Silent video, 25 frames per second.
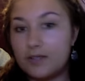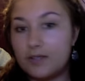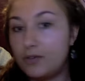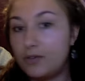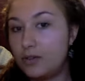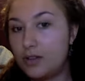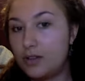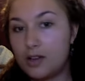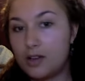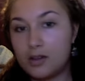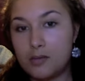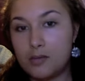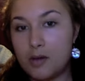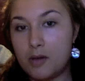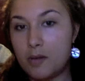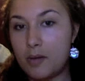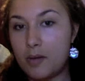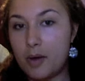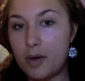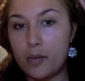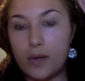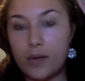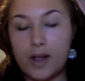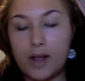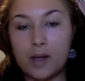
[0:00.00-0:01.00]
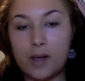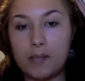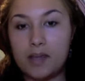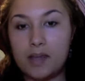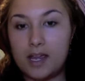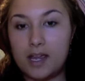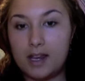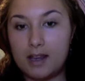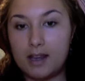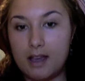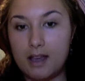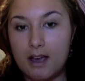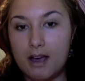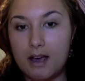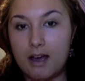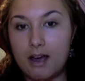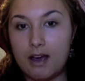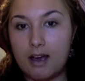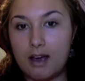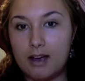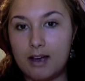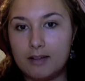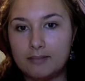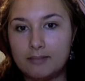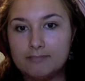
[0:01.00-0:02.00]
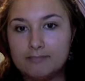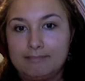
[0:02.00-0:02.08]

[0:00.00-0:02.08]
If you look them up on Wikipedia,